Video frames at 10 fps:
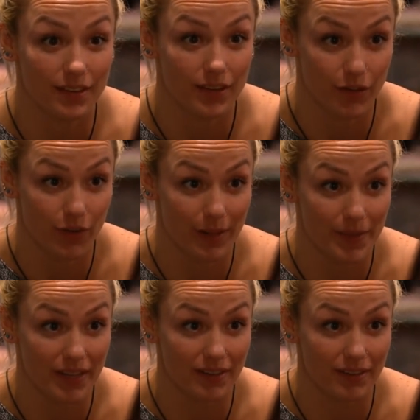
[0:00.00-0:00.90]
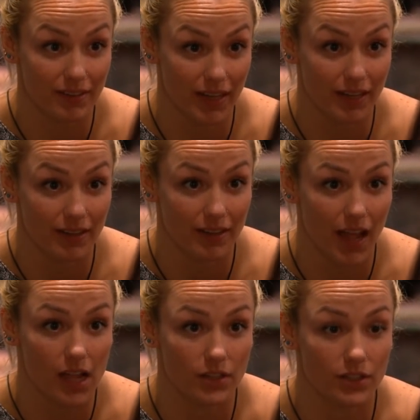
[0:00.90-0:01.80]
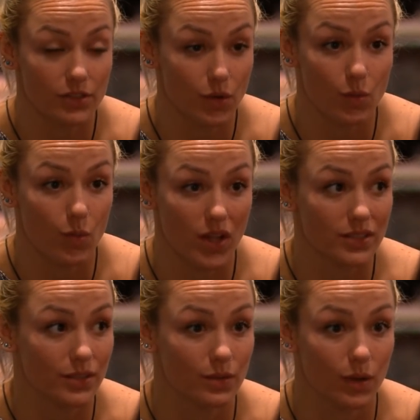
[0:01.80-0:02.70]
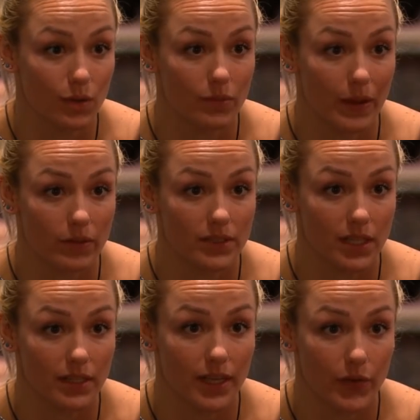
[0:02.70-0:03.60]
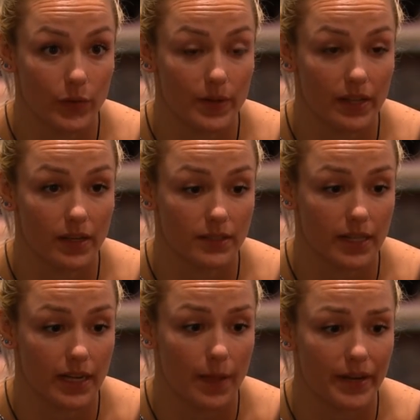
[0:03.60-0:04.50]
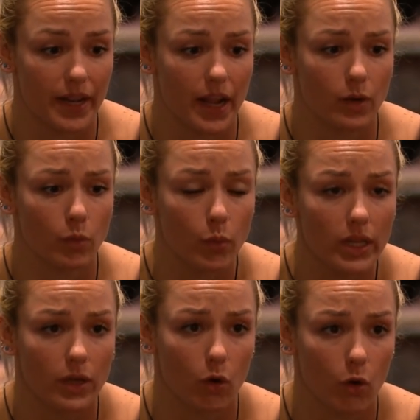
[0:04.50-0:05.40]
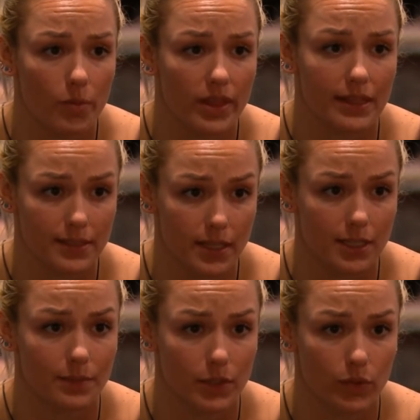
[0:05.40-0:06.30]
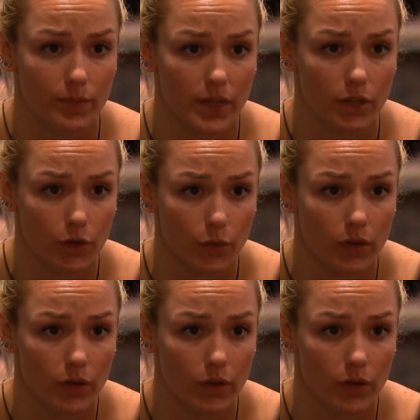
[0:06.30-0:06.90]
You know what I mean? Like, I just don't want to go around telling everybody that it's gonna happen, and I really hope that this stays between me and you.